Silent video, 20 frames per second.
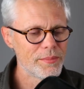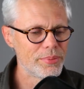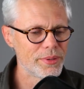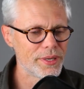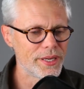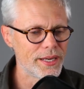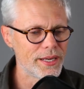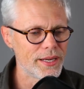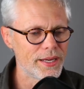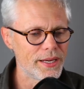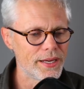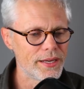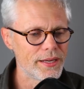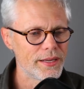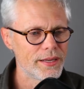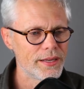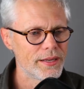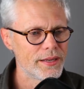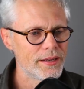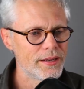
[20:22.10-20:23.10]
but, uh,
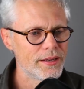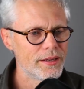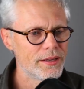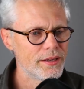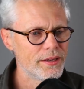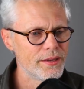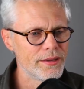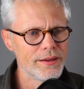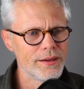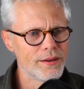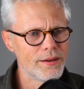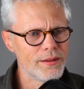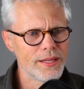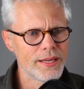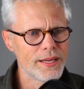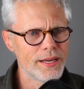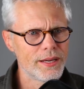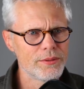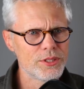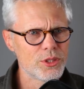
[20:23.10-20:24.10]
you know,
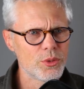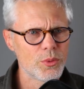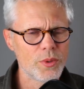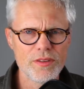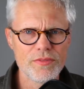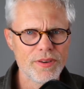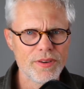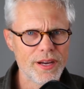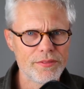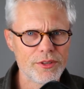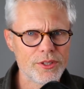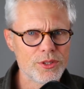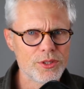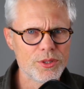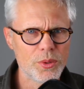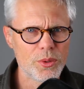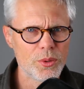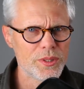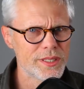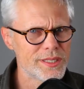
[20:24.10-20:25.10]
like I was 25 years
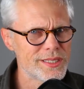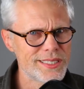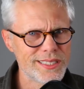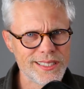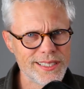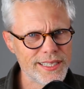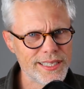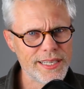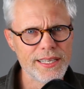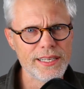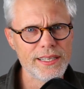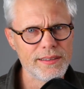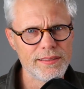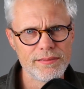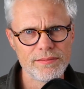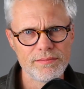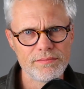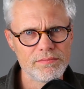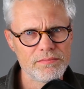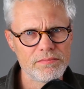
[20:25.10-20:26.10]
old and still a kid
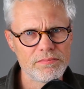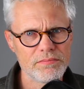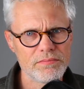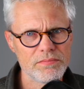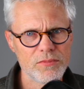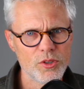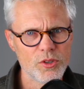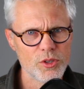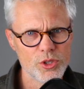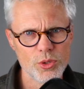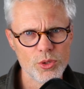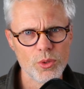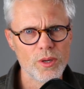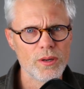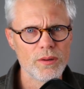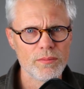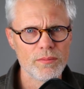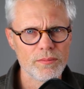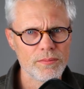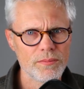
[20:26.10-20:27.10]
for
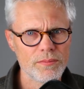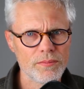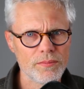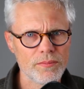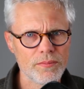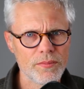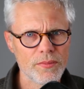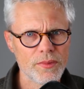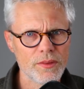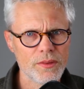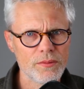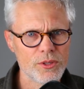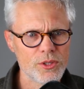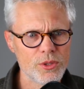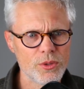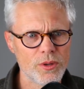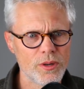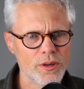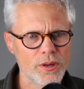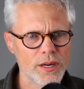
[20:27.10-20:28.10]
sure for
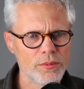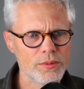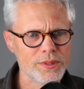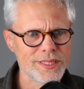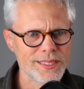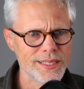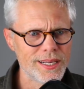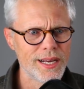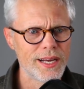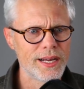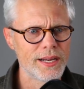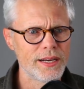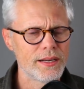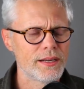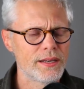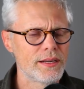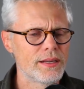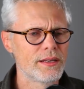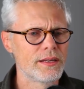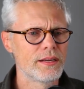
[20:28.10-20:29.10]
sure. I was not
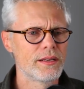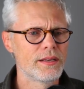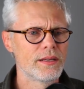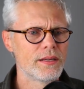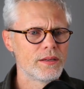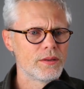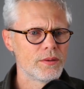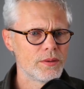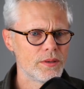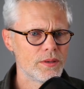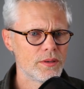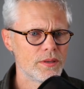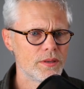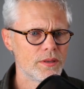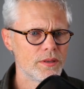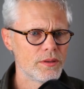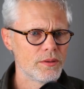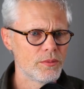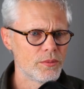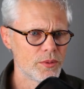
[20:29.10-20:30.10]

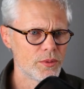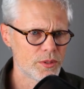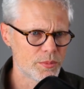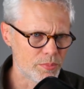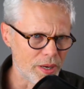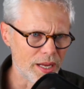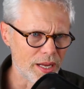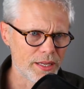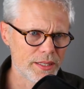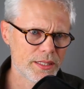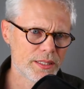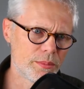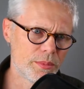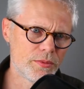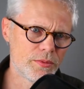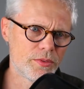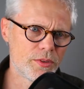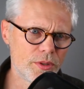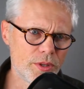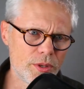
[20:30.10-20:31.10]

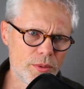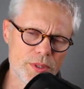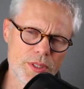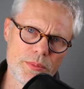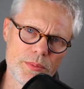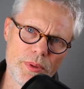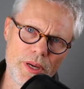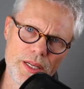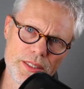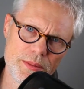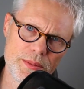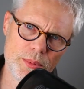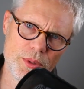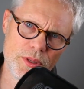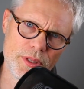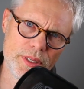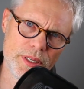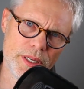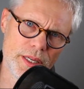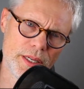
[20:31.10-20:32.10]
responsible, fully
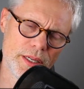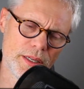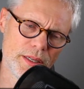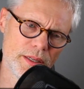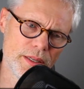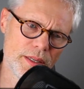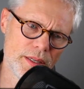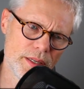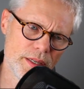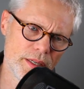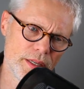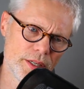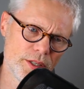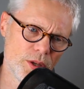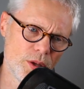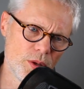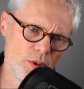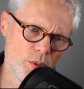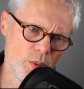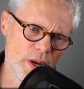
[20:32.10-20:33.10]
responsible in, in, in an
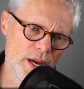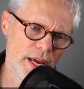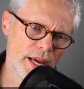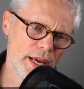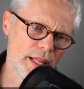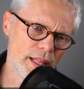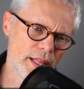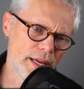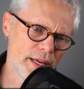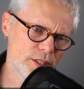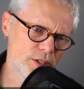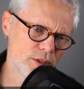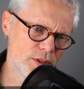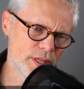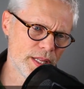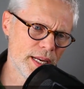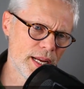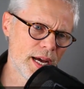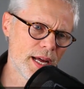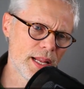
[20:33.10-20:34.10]
adult way. Like
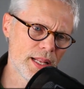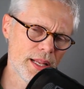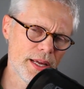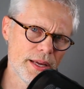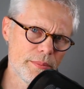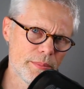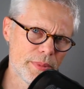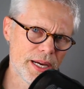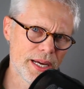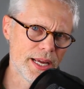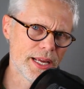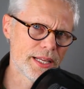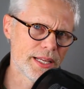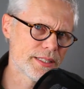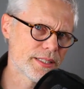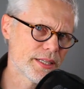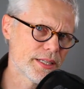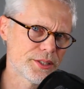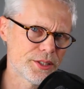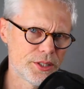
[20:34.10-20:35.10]
certainly not like my
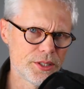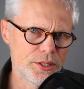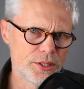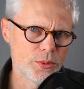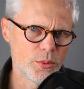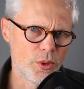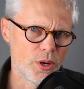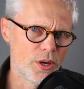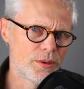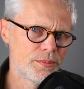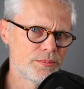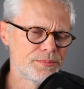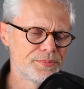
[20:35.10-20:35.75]
ancestors were.